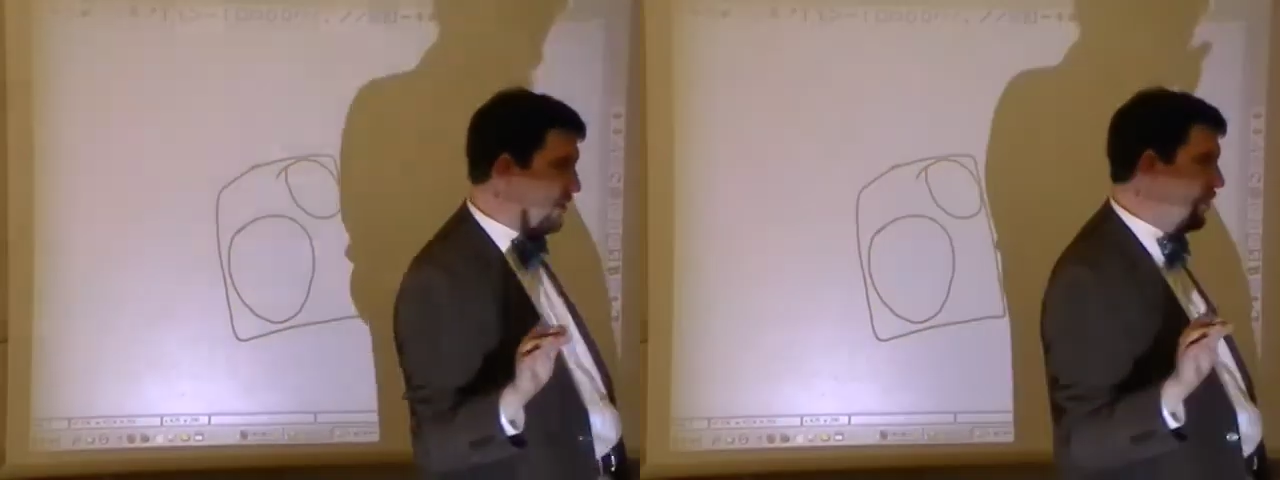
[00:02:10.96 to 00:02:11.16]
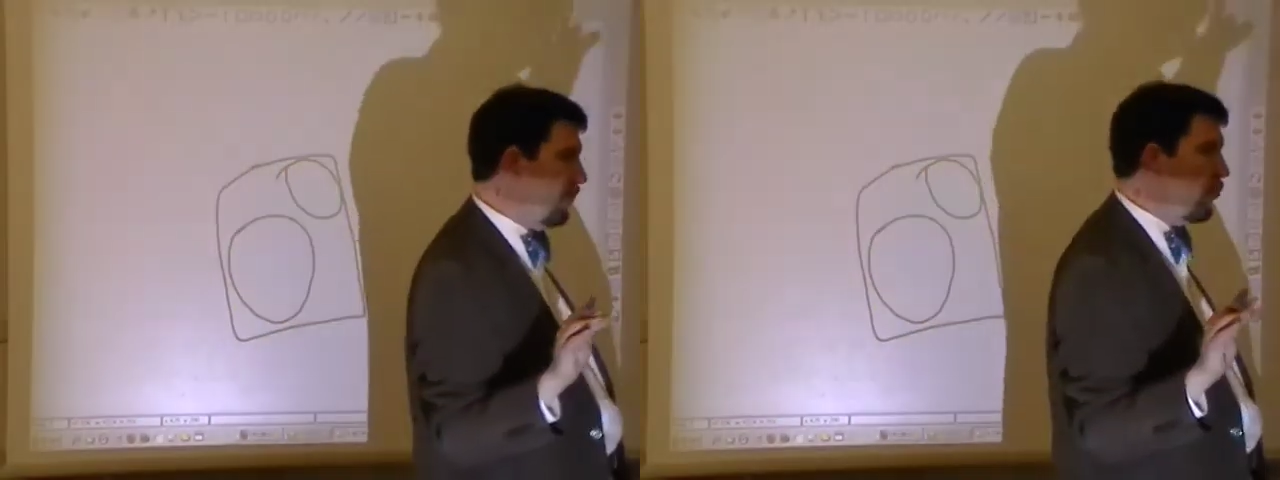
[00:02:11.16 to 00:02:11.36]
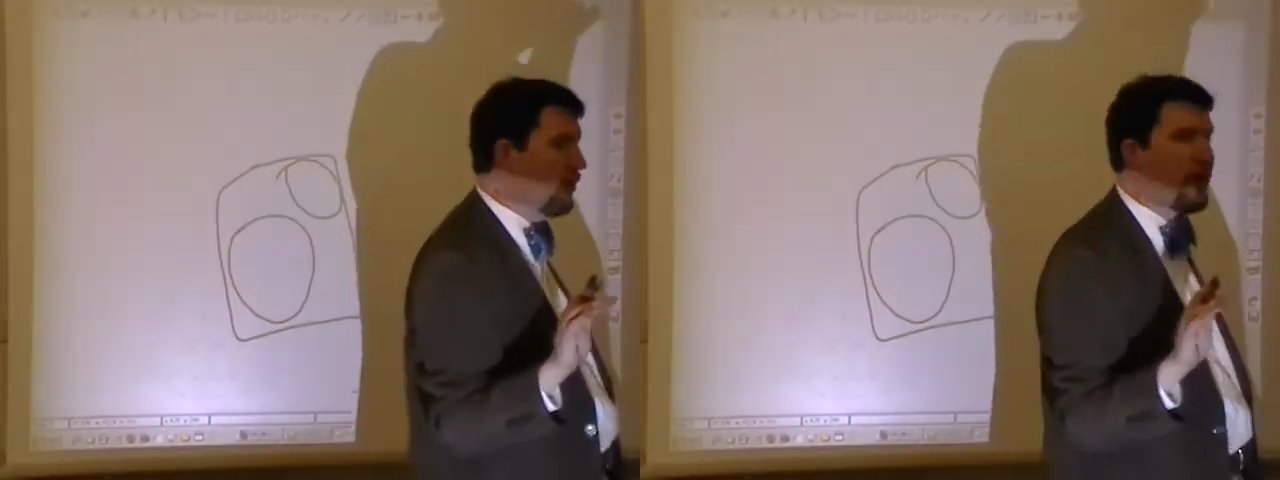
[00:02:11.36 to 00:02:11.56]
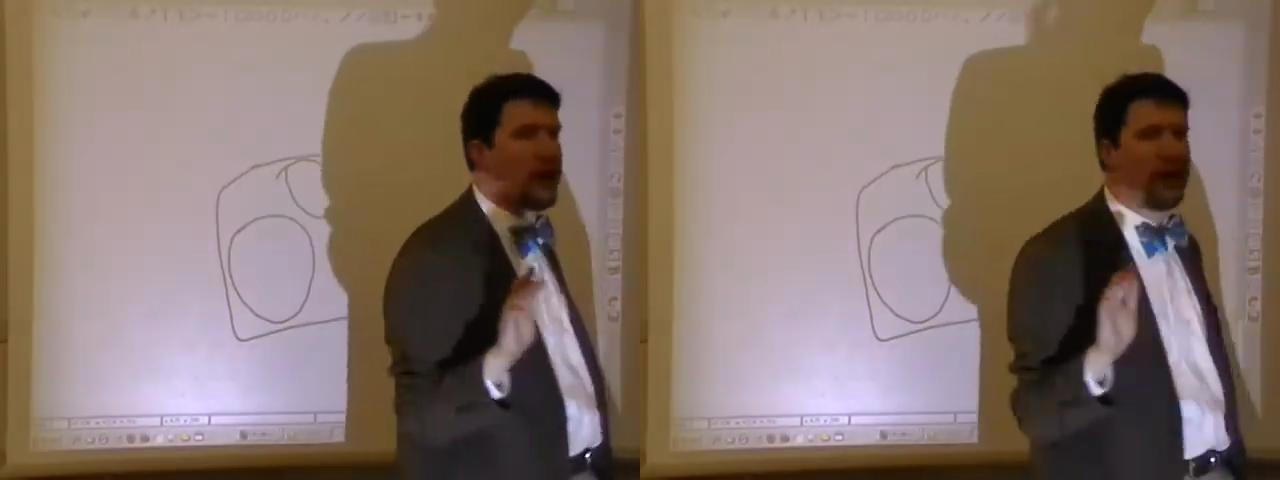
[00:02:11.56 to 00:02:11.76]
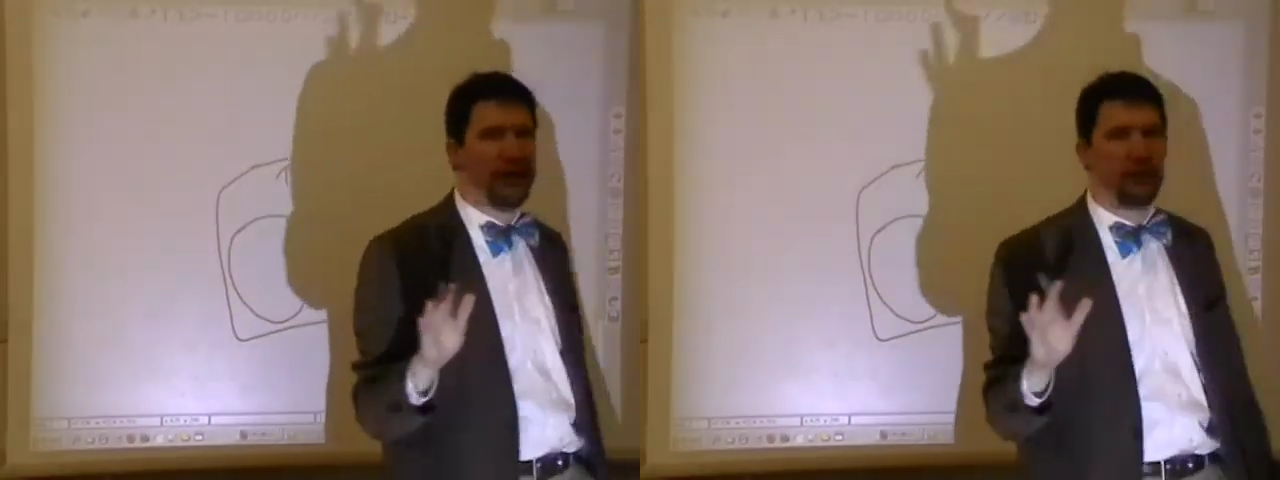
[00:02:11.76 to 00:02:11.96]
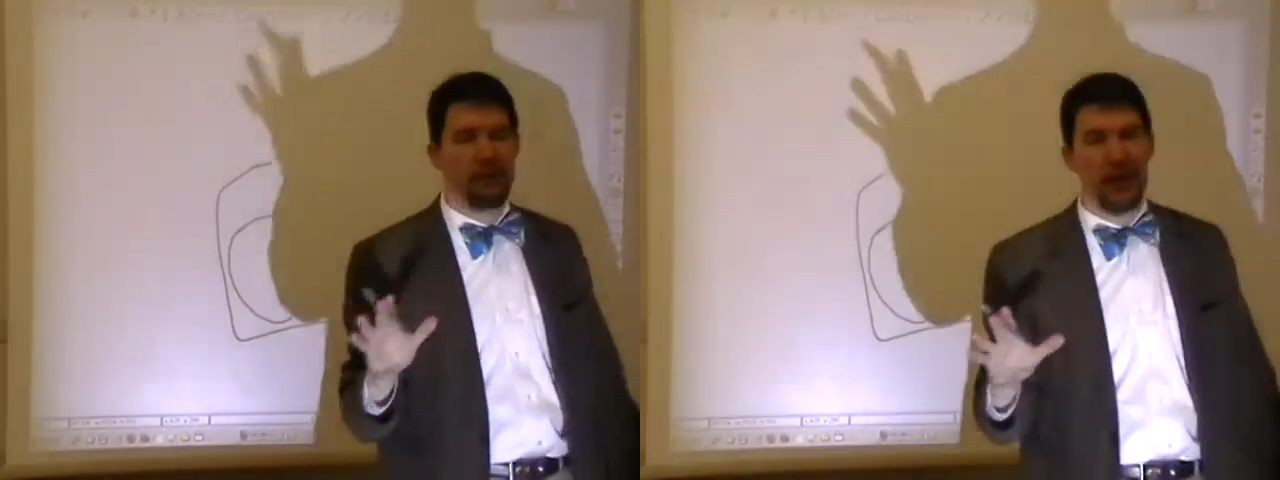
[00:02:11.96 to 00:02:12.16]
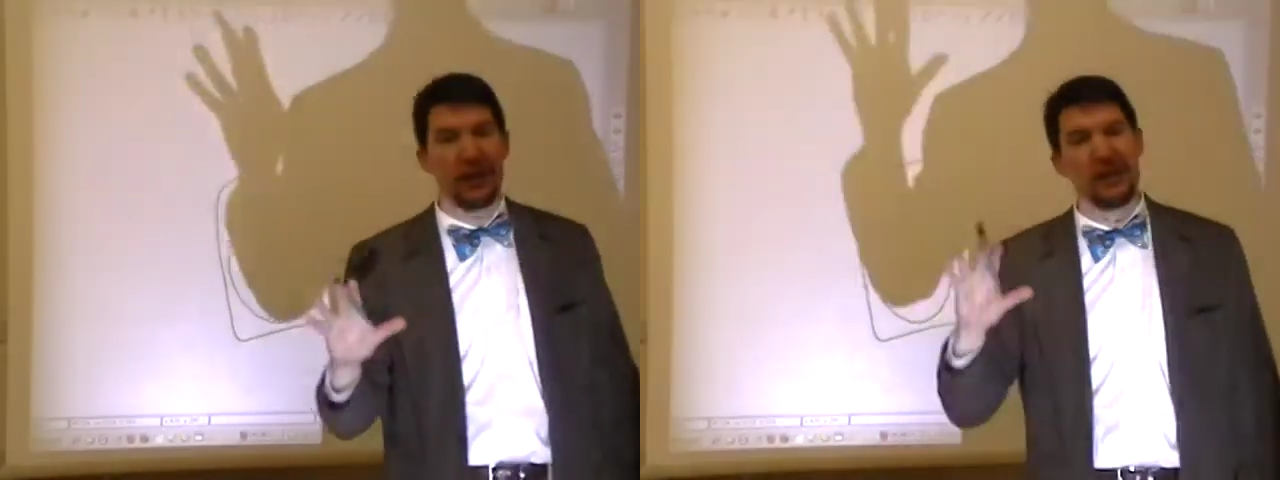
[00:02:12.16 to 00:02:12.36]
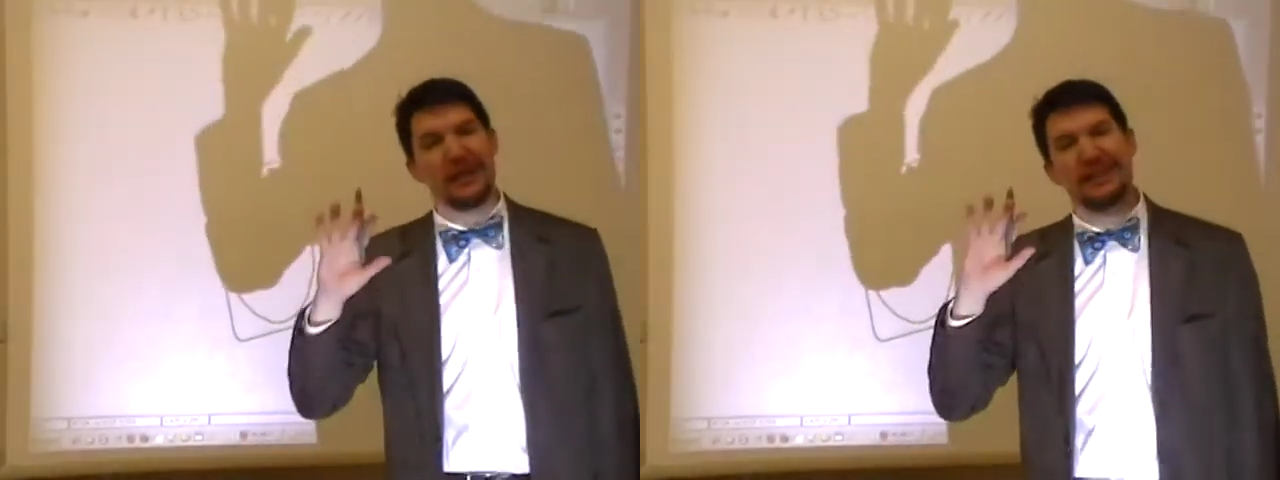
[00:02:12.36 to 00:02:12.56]
therefore they are
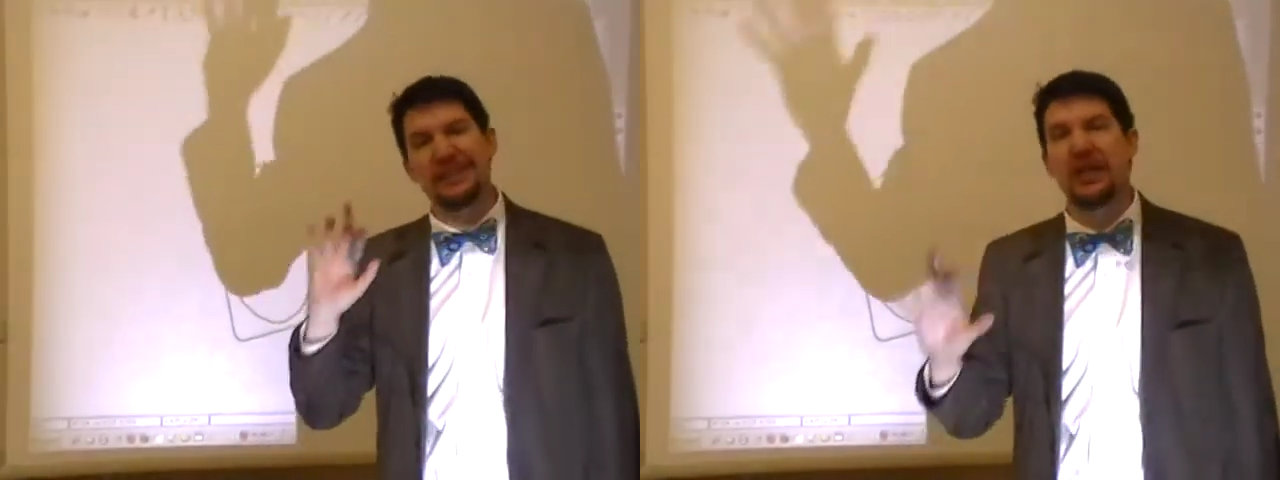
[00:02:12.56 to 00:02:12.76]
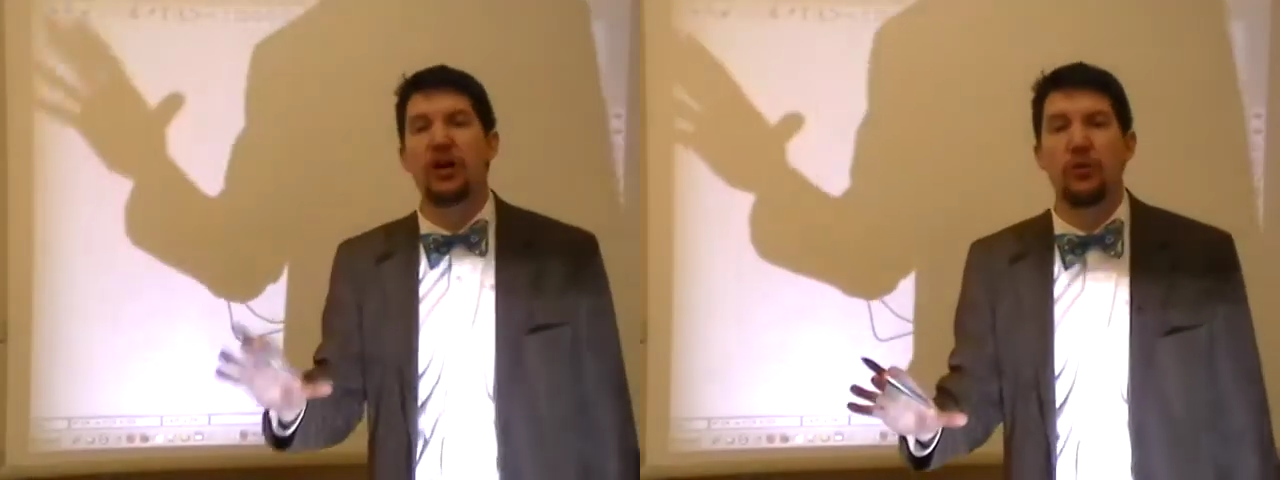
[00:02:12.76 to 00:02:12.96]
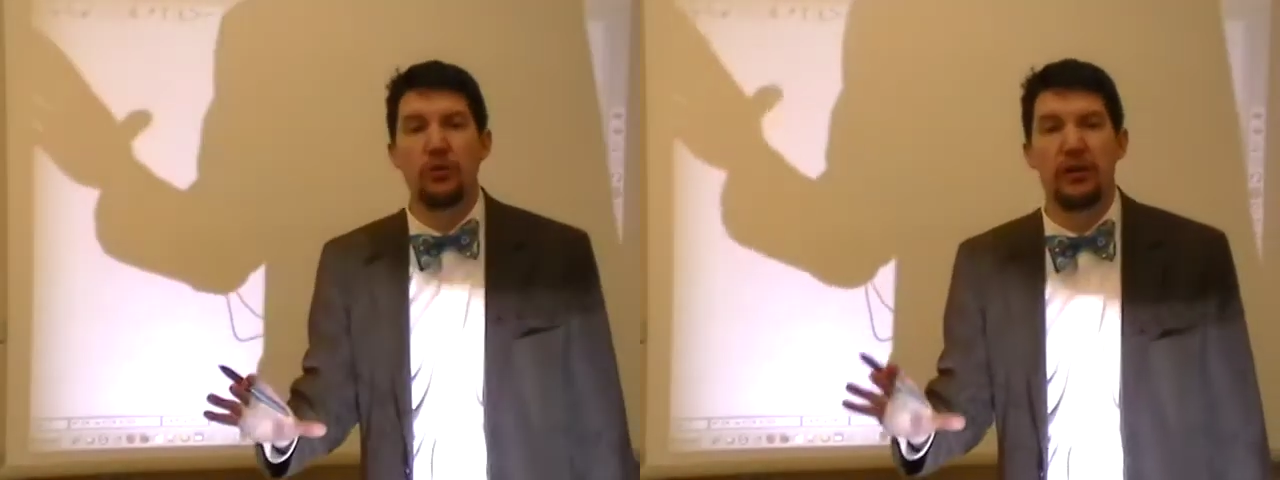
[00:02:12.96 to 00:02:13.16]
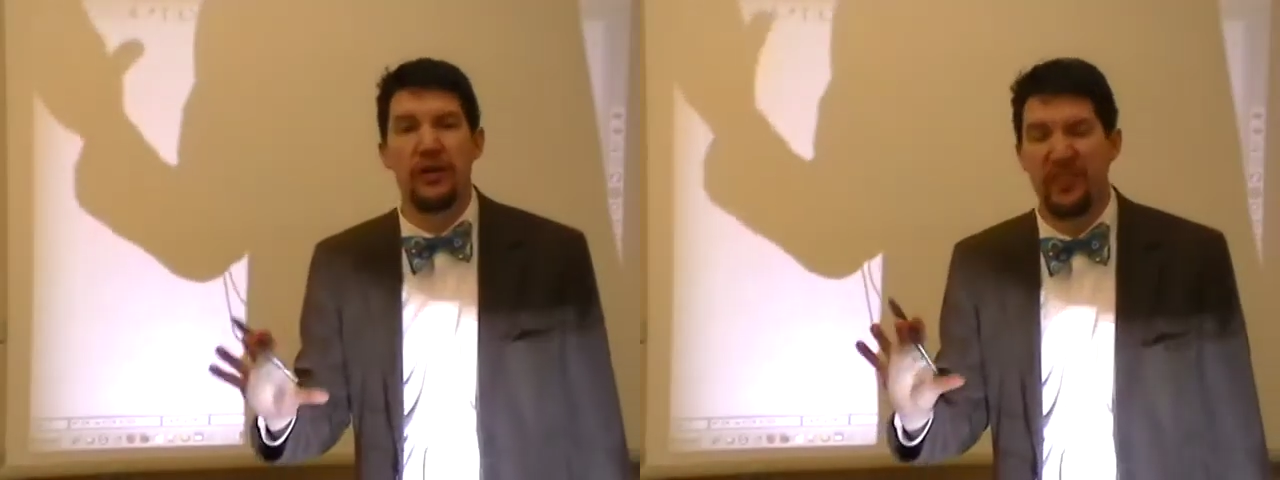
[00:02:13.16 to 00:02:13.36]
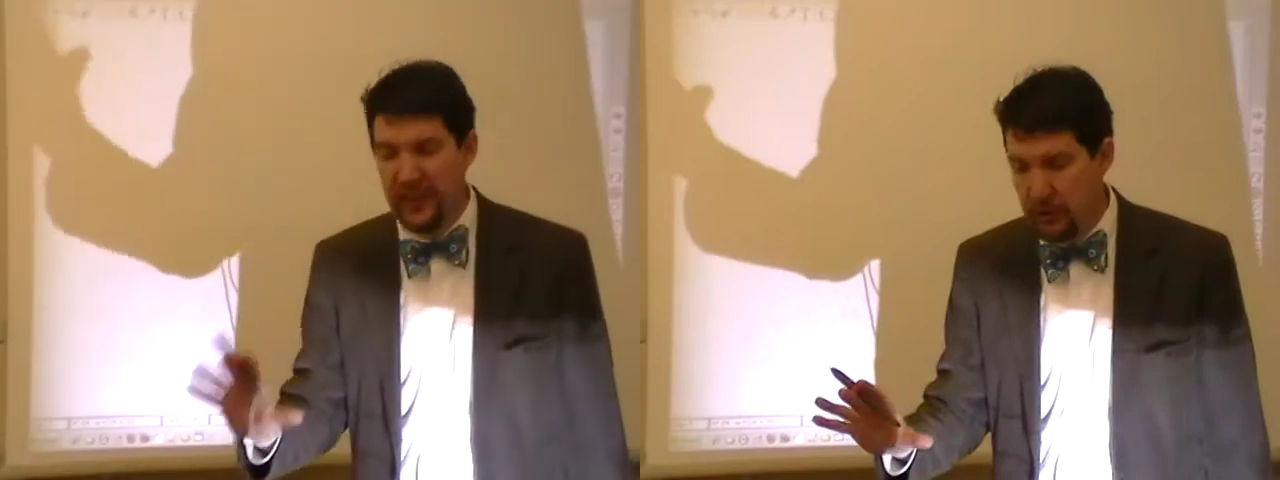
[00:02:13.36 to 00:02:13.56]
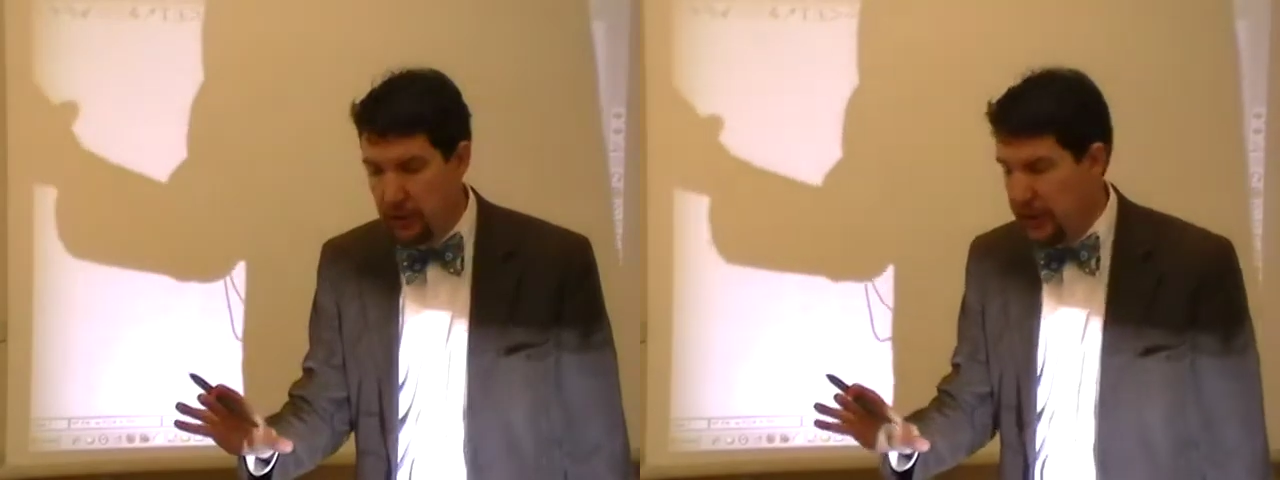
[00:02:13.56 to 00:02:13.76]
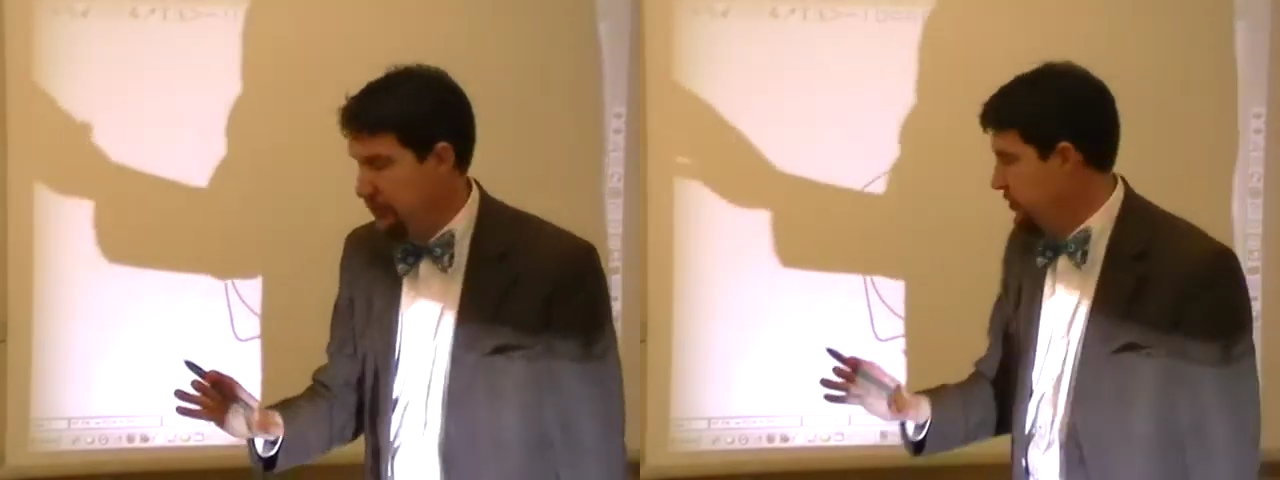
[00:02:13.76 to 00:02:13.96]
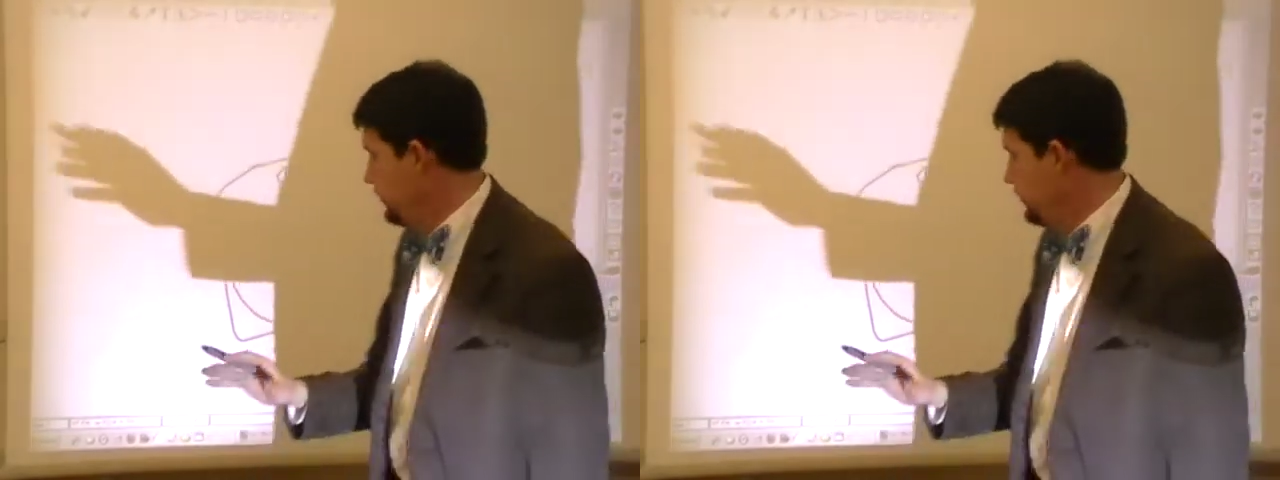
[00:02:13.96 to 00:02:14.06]
independent. No, they're not.